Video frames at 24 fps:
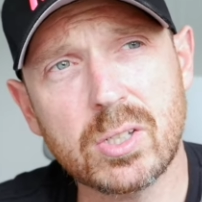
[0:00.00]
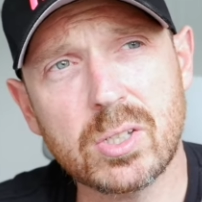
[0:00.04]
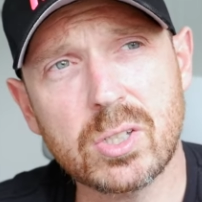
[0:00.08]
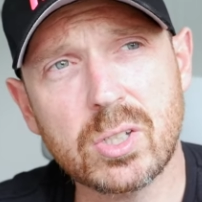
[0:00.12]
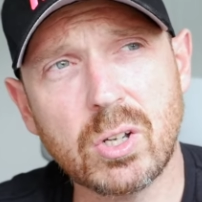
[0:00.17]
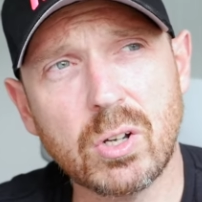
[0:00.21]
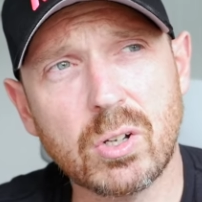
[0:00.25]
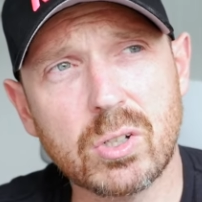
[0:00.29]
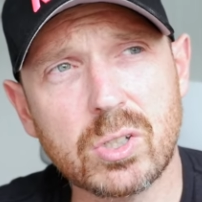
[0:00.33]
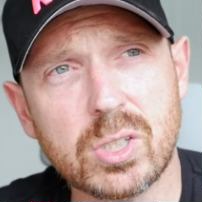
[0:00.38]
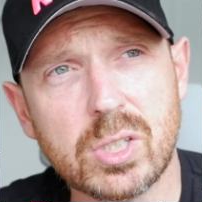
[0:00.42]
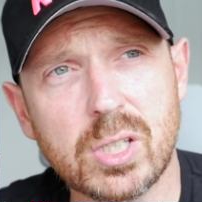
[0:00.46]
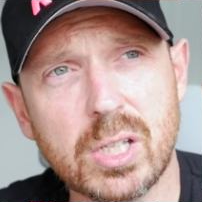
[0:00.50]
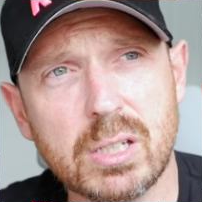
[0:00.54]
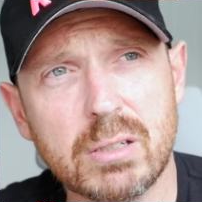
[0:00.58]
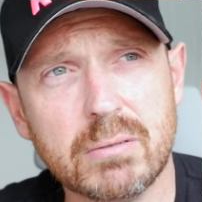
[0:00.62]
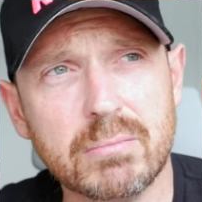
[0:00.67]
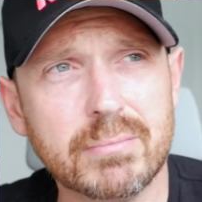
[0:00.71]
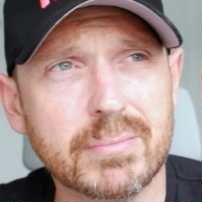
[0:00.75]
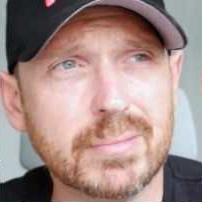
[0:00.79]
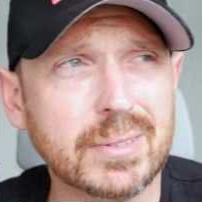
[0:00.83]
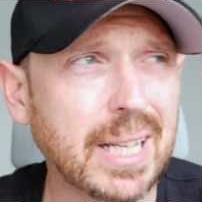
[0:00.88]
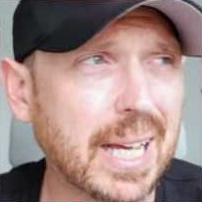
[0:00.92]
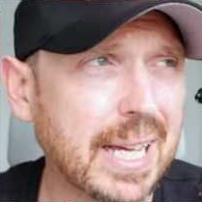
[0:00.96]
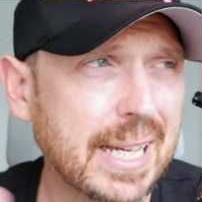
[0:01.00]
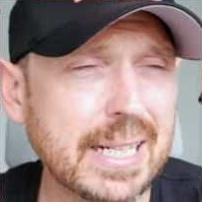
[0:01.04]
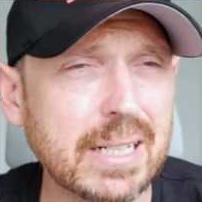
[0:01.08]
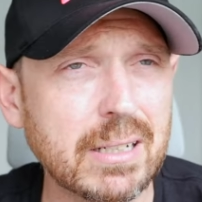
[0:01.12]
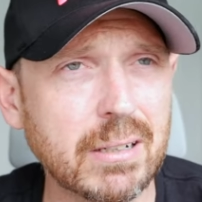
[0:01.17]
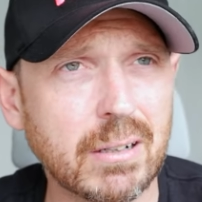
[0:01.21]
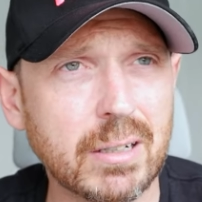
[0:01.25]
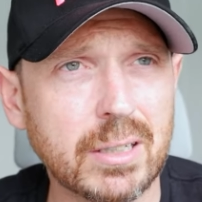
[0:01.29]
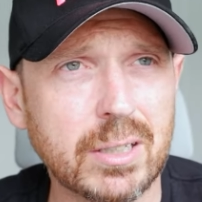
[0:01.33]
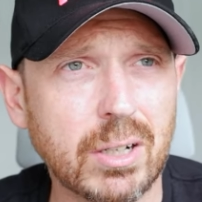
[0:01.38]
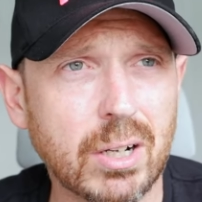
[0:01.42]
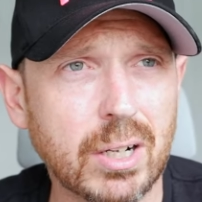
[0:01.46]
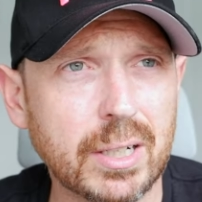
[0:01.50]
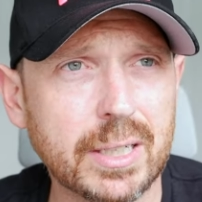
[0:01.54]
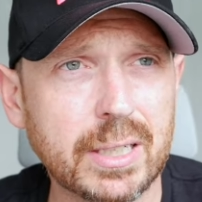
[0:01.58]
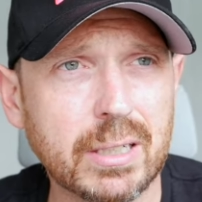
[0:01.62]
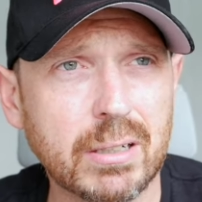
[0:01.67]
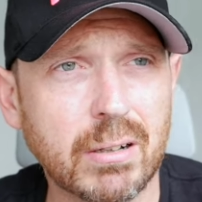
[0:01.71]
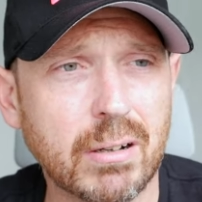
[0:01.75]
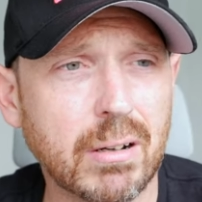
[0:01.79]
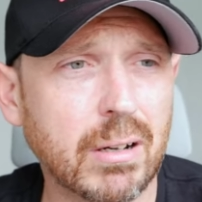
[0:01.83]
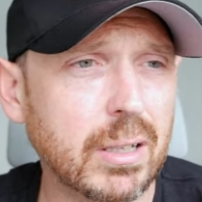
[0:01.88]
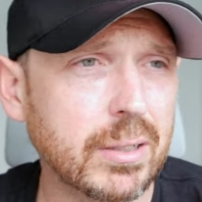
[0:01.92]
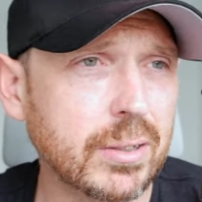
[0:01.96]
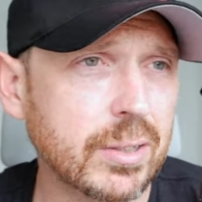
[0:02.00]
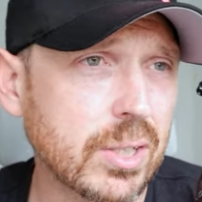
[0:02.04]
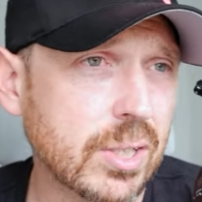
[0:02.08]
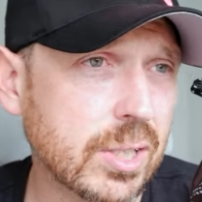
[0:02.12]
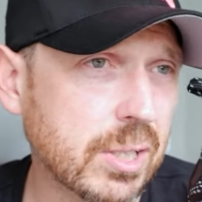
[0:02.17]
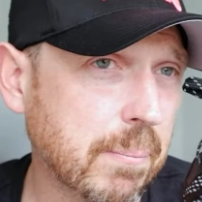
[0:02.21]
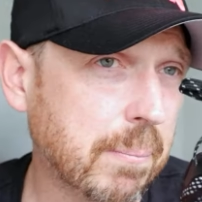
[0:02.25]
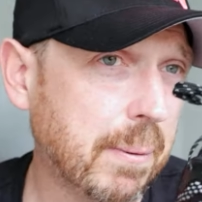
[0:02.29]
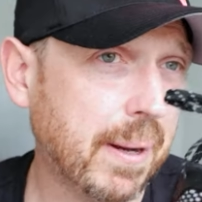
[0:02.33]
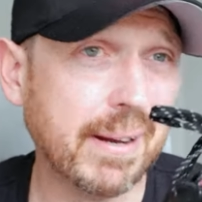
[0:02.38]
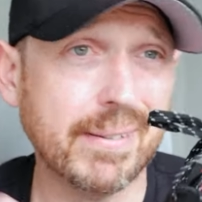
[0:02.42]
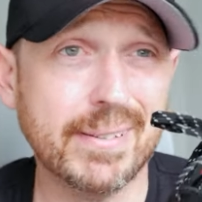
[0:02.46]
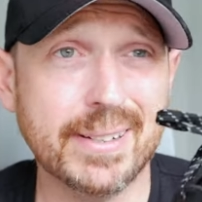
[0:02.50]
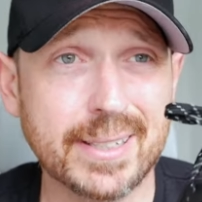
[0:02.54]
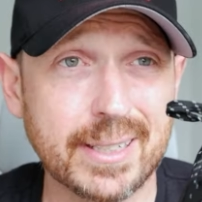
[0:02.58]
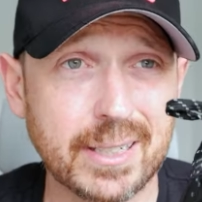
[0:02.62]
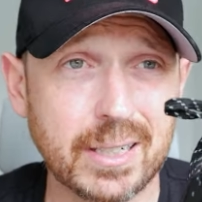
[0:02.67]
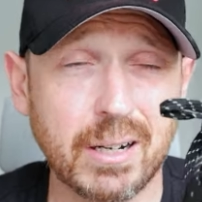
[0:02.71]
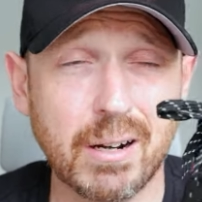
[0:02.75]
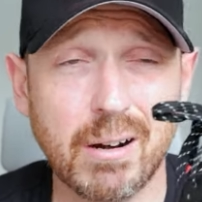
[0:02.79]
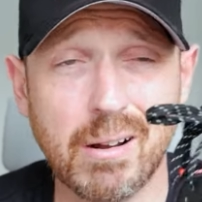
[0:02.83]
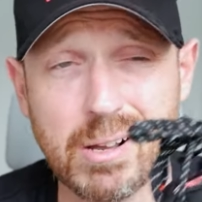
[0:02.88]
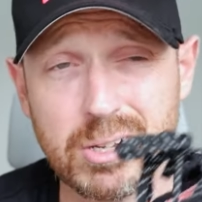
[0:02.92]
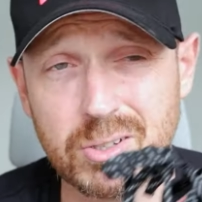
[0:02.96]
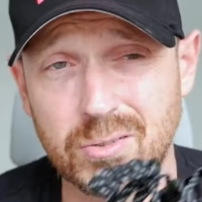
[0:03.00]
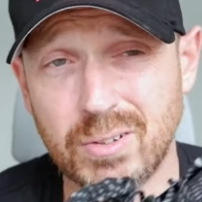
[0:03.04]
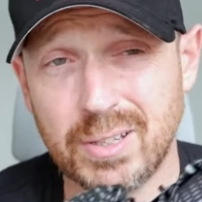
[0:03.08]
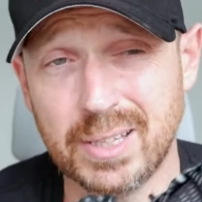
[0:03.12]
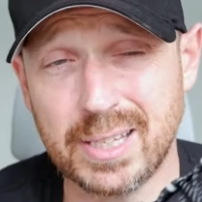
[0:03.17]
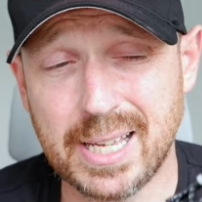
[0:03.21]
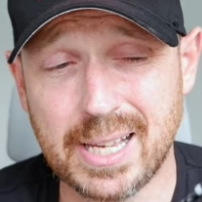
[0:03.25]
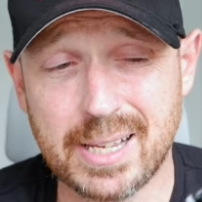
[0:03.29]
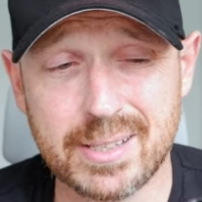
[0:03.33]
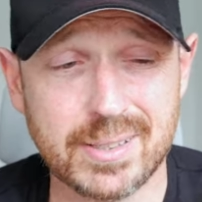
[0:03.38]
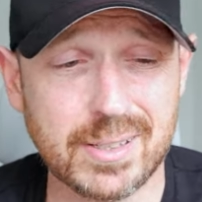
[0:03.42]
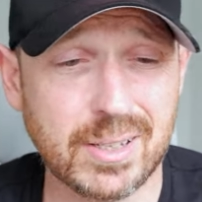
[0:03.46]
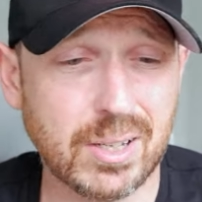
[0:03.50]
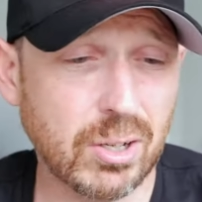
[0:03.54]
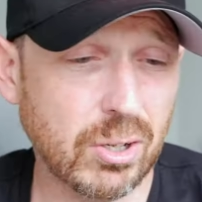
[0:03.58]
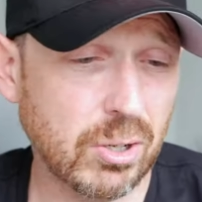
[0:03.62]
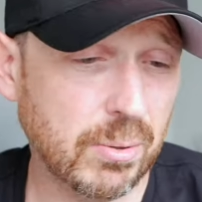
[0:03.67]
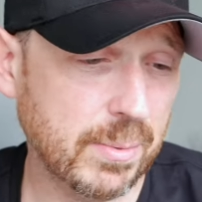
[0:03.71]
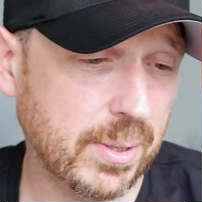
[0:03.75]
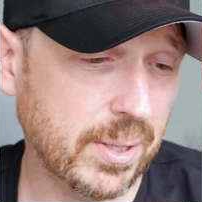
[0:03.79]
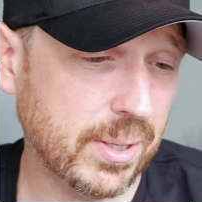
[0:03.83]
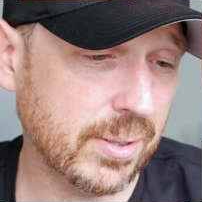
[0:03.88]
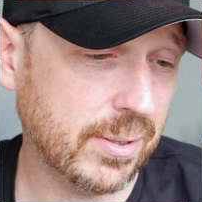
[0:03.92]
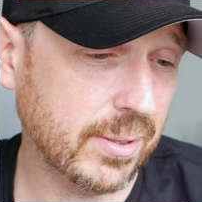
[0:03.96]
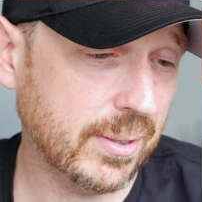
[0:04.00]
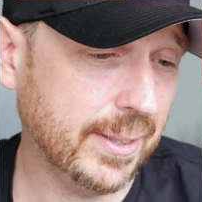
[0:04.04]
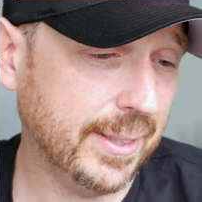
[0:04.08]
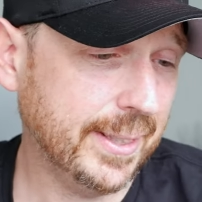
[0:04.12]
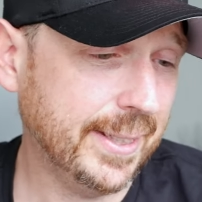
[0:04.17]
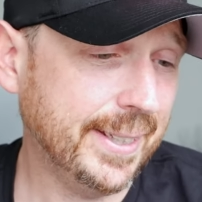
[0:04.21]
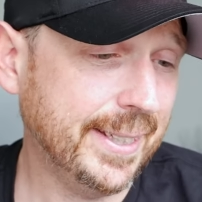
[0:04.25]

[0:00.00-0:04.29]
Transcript: that's costing $89.99 that's apparently going to last for 1,000 kilometres.